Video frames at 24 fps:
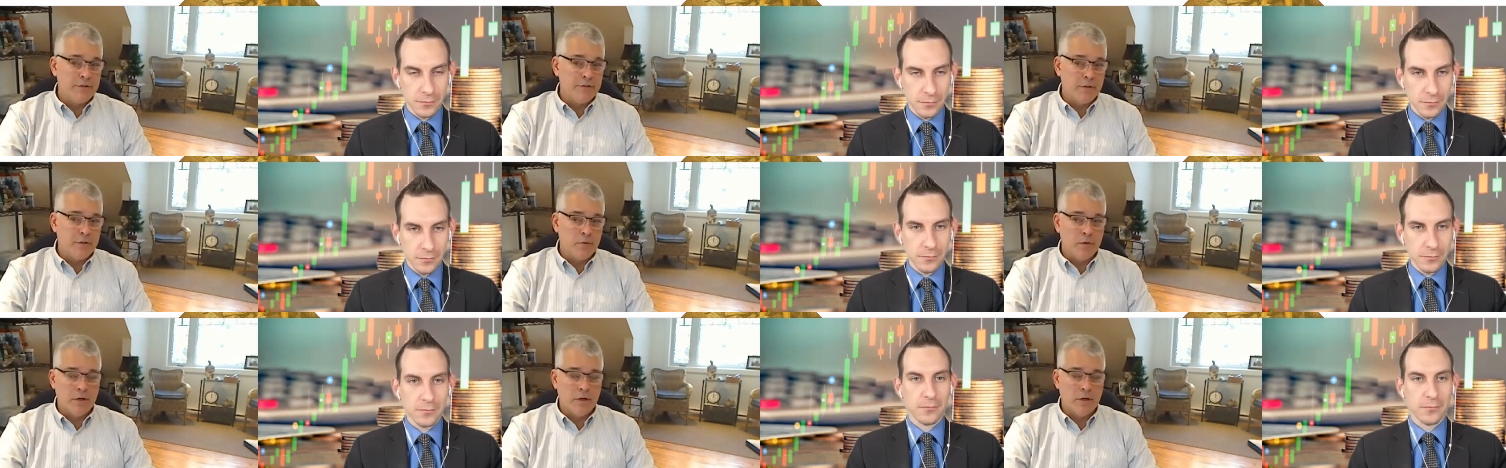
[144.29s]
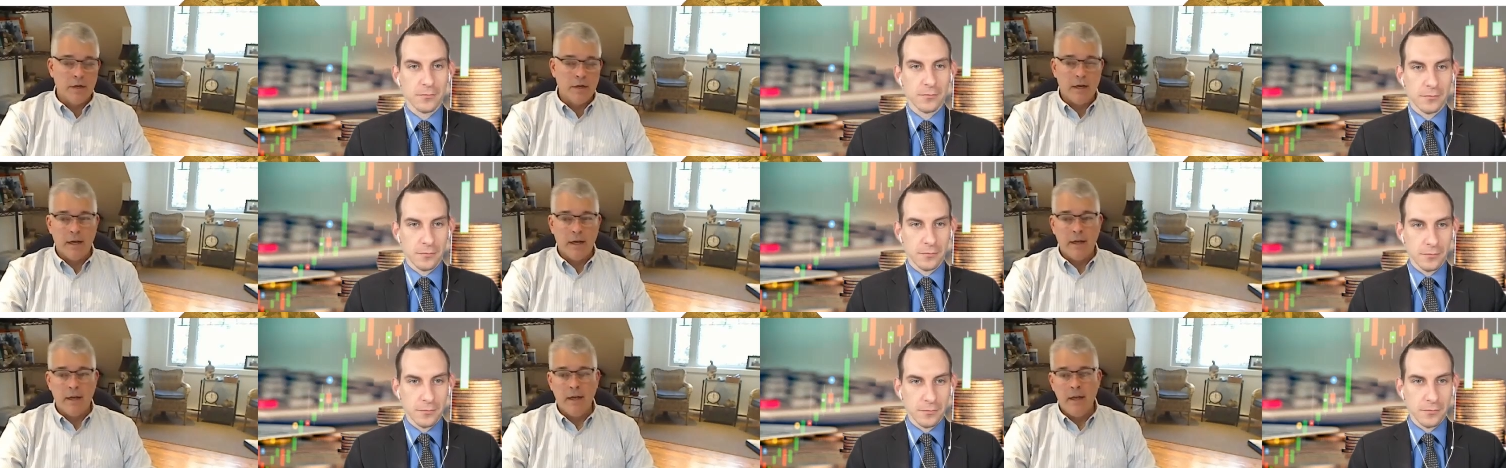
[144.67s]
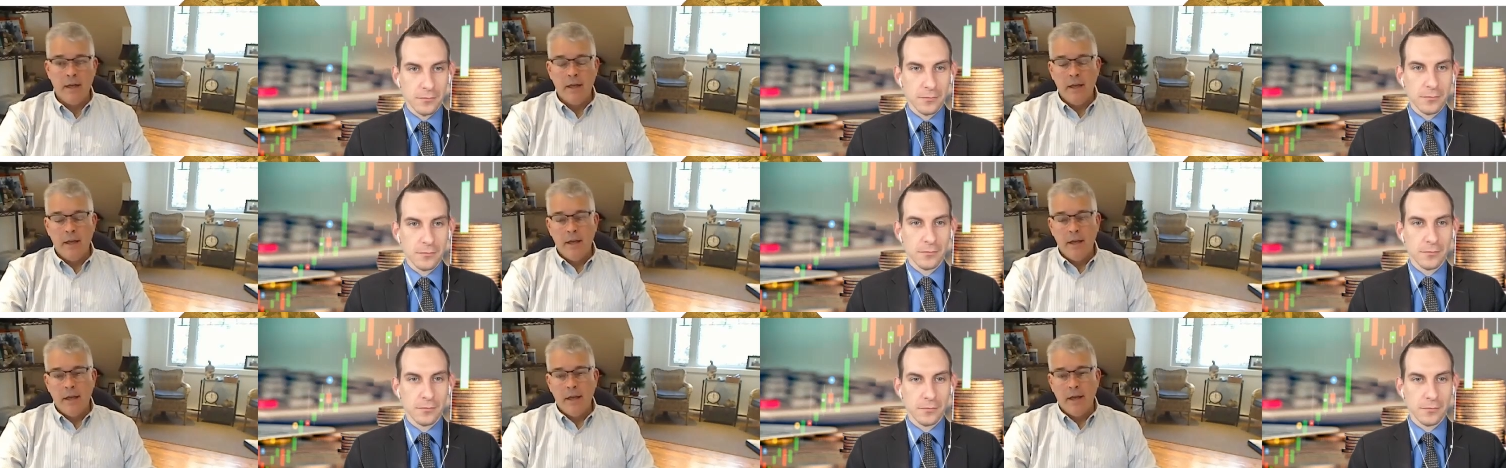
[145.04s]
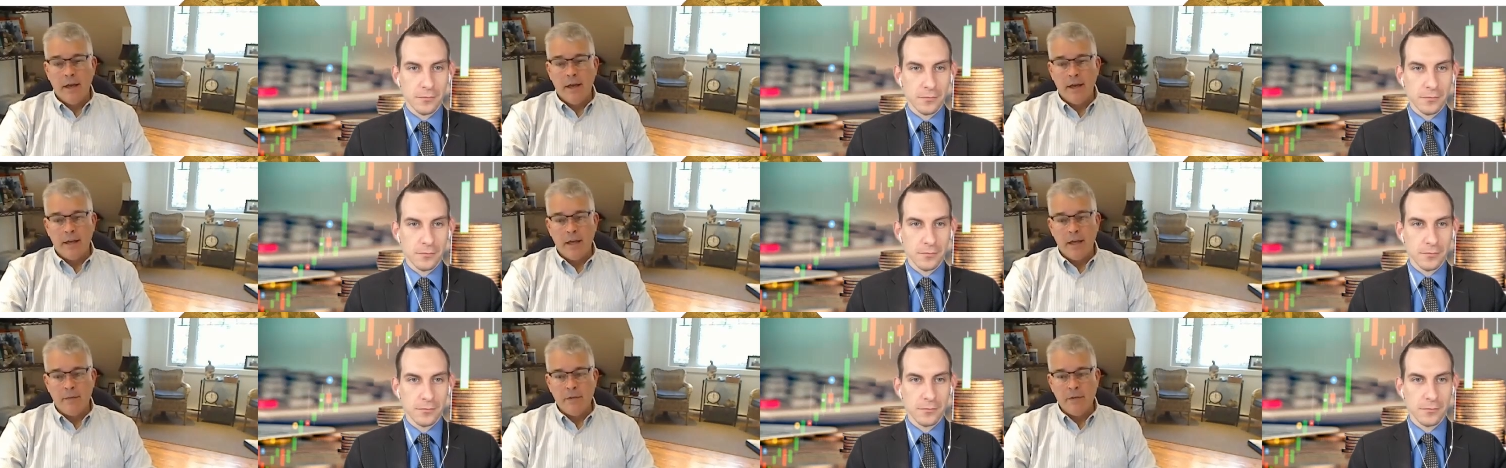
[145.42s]
Speaker 1: that were uh,
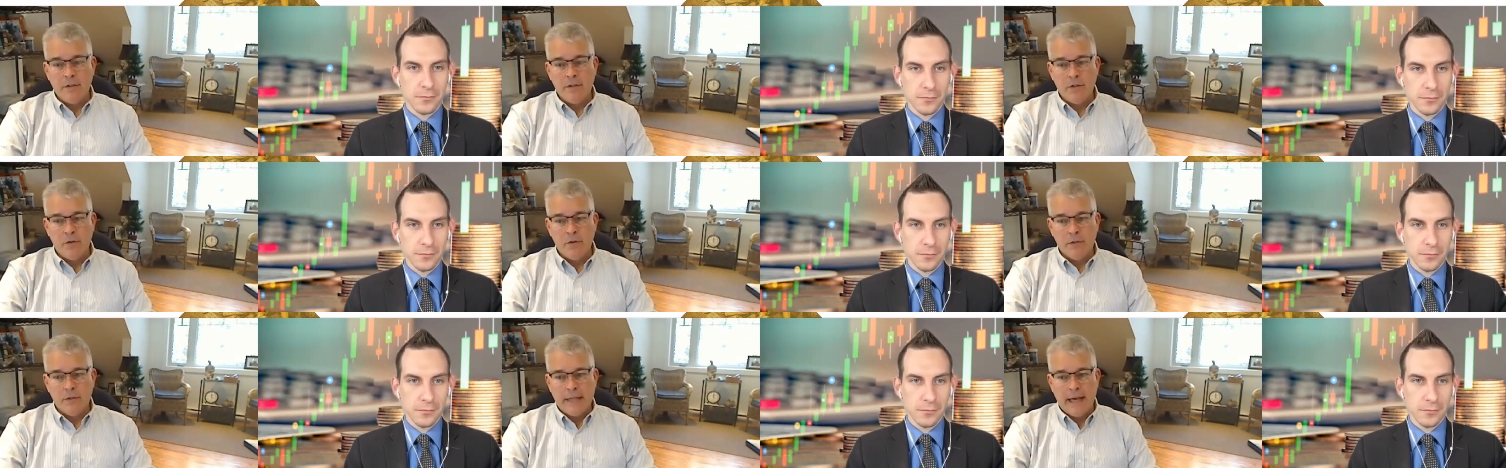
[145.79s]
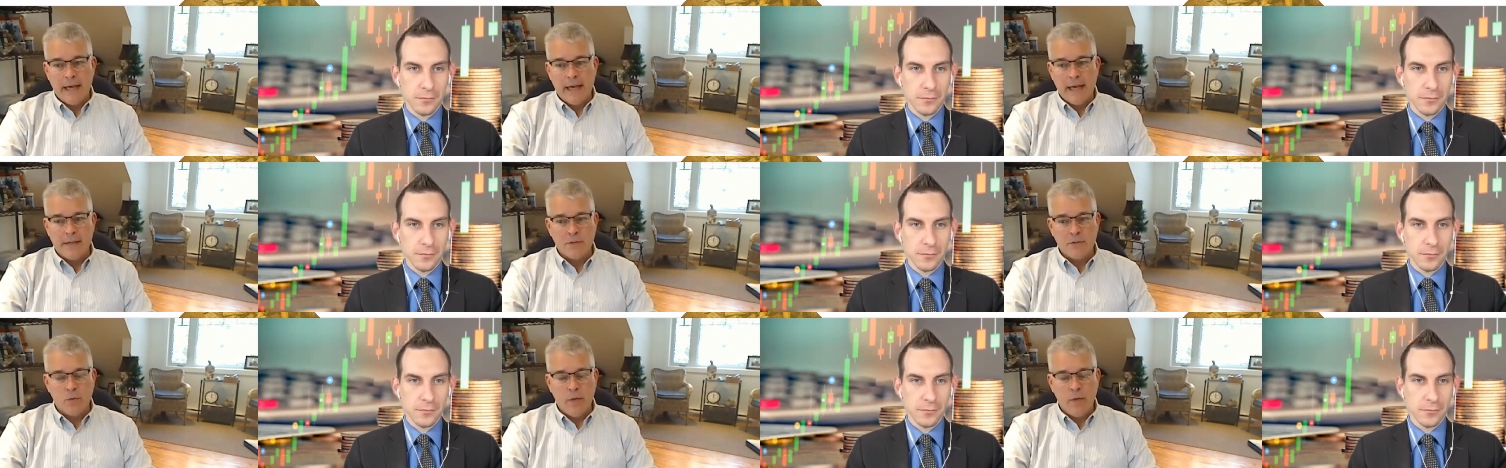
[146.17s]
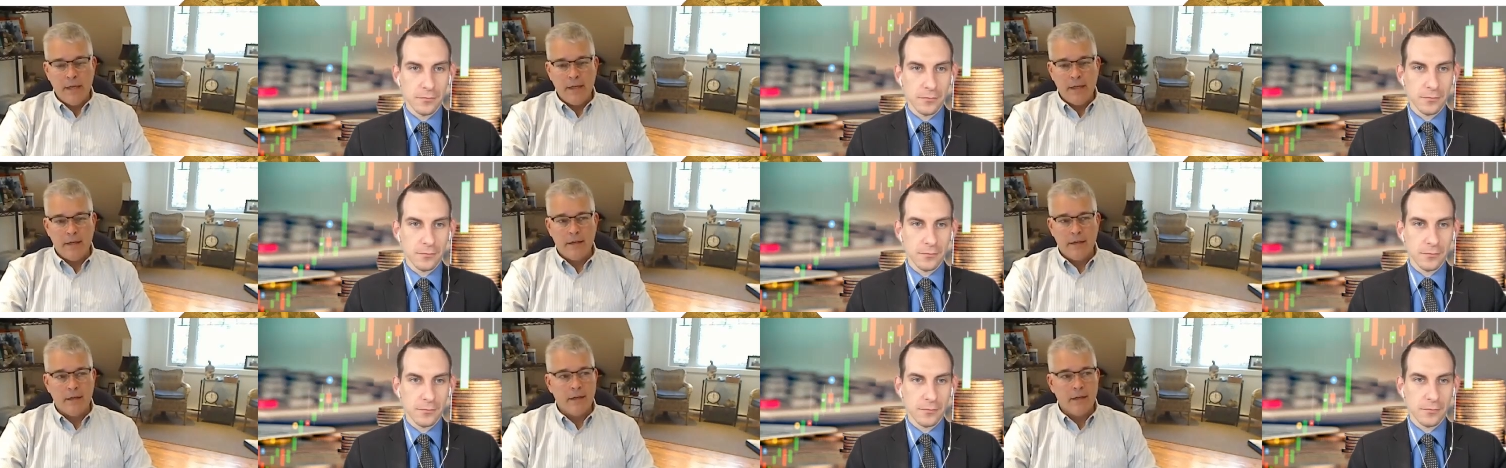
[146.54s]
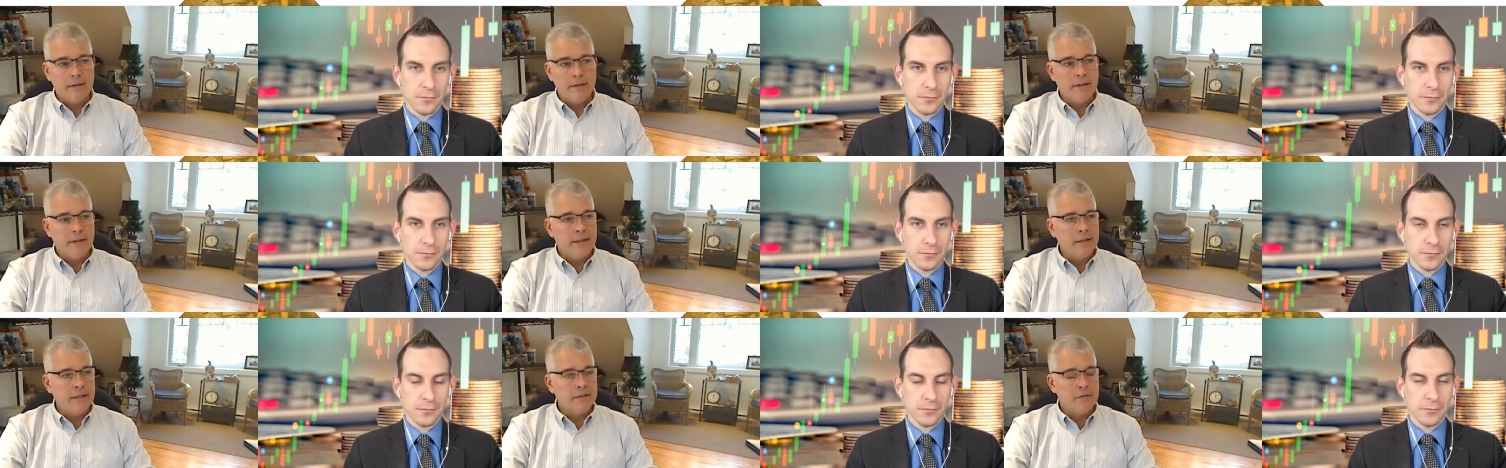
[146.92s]
uh, coming due last week on
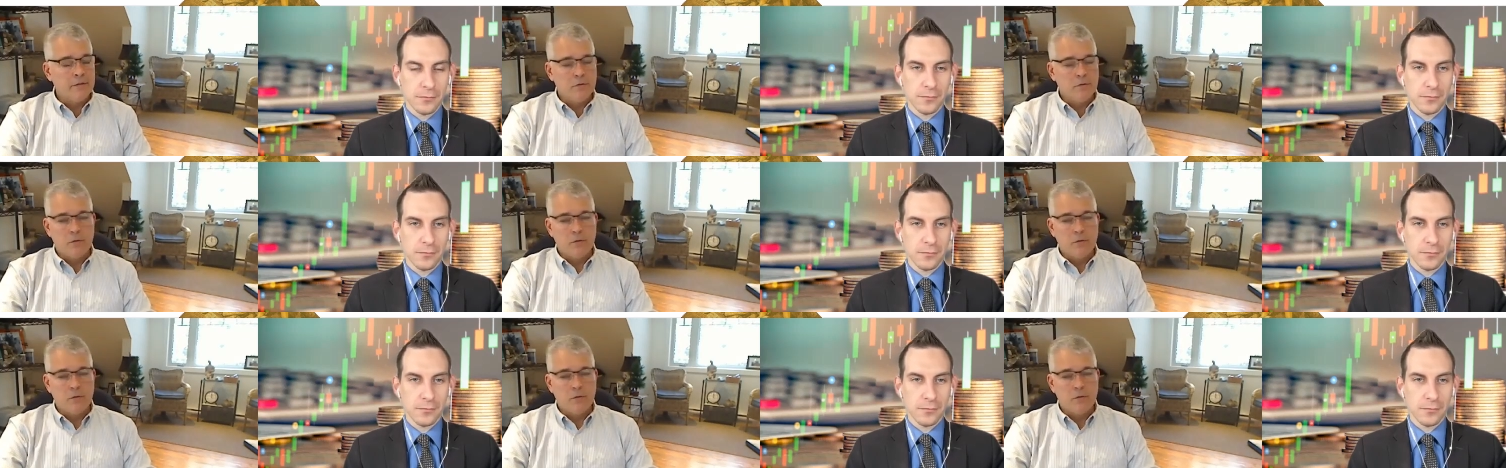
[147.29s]
I think